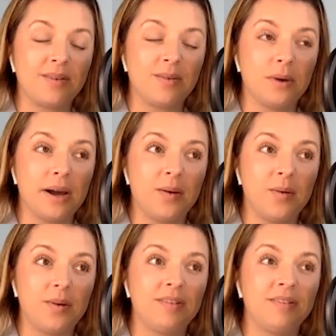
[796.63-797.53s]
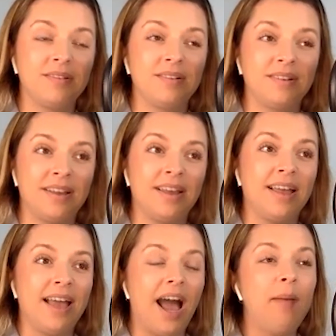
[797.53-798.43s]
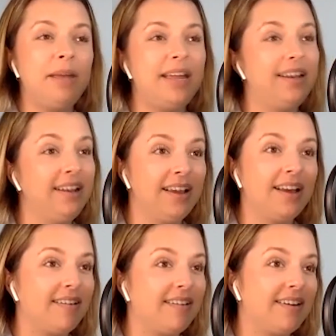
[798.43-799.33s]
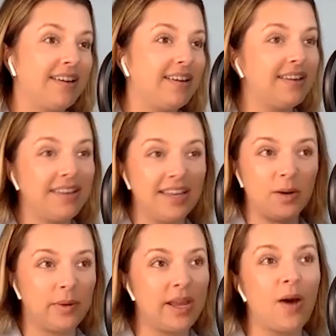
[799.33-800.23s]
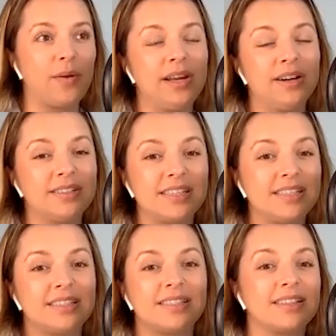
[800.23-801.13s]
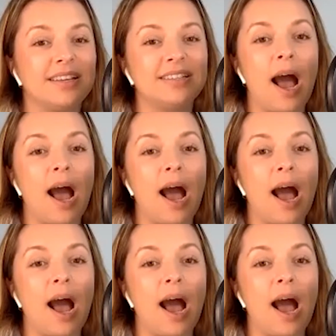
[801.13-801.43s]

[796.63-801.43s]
Wow. I mean, here we go. Here's his his